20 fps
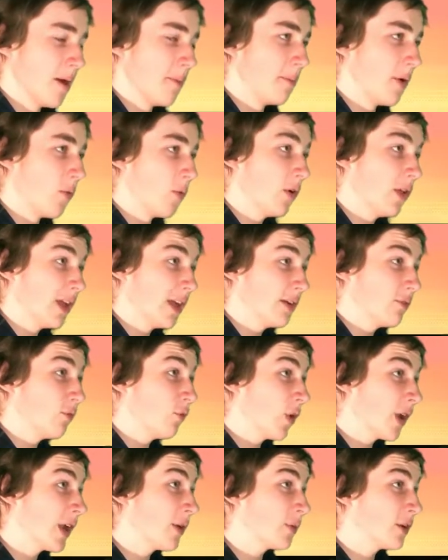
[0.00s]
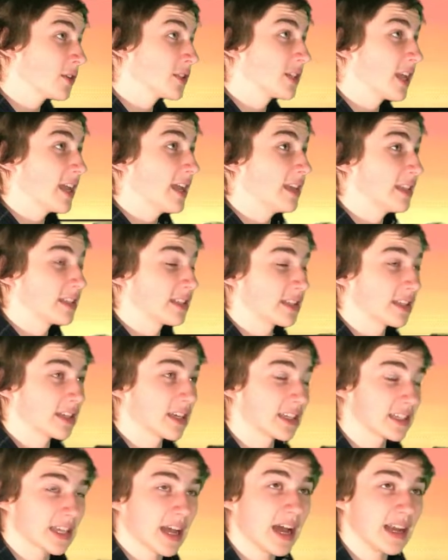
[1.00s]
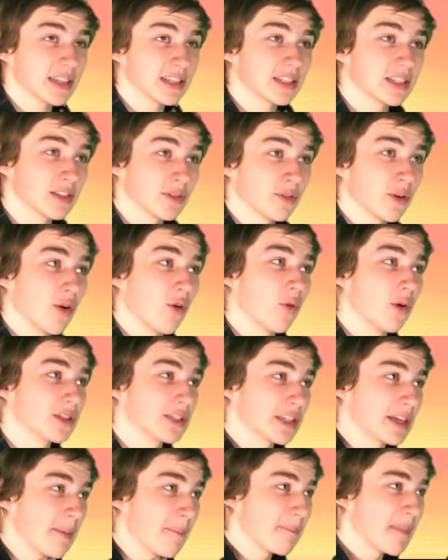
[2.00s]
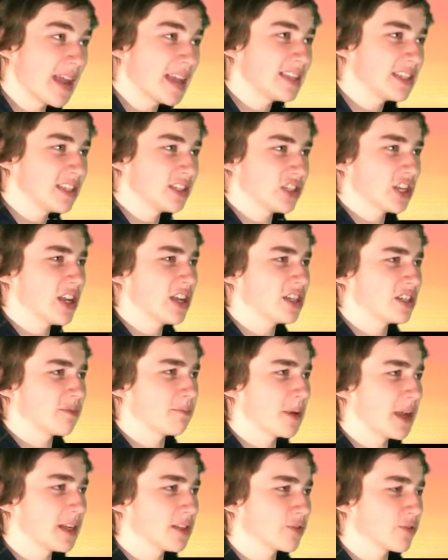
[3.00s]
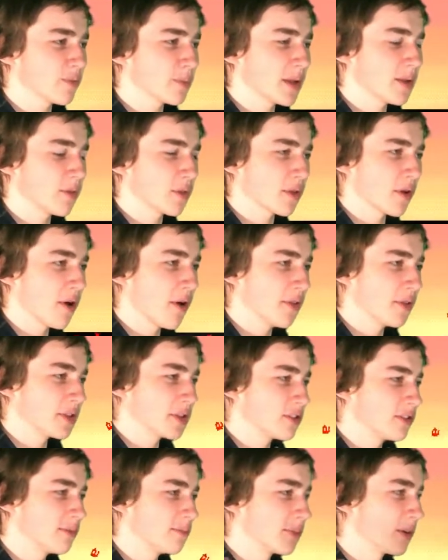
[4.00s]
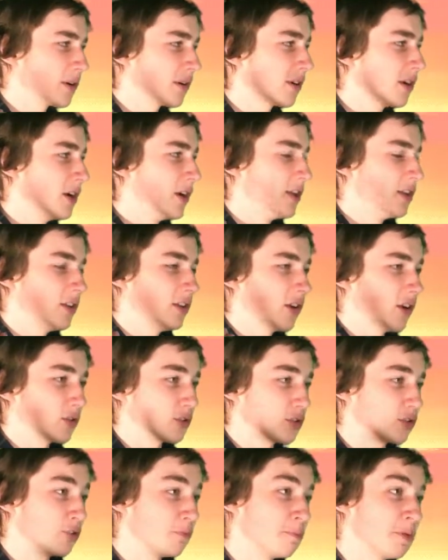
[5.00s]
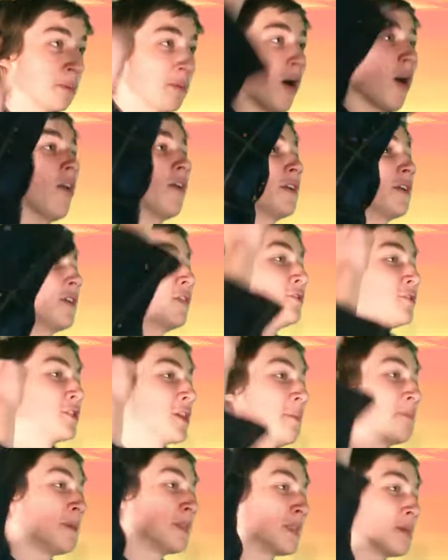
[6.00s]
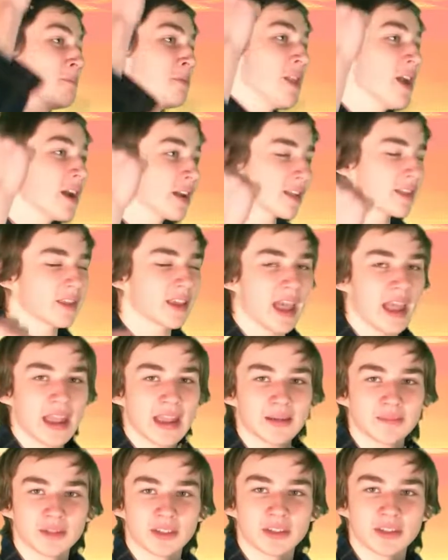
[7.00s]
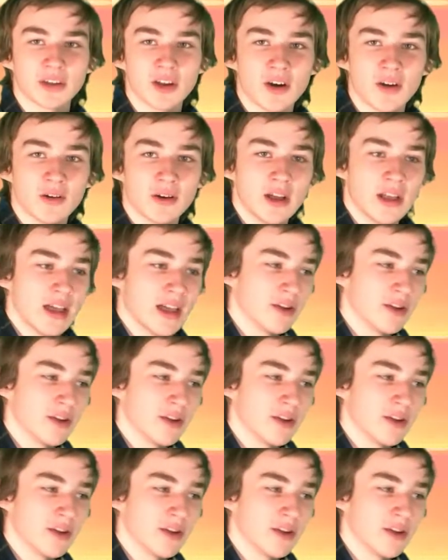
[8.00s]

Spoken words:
but what I will say is Katana Zero was an amazing change of pace for me with all the super, you know, stupid Mario, jump hit the block games, you know?